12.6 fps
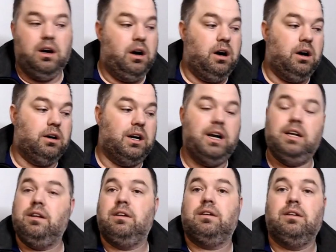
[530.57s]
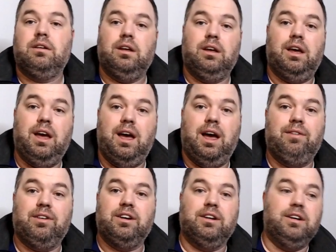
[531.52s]
All right,
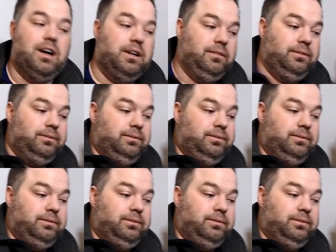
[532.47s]
have a good night.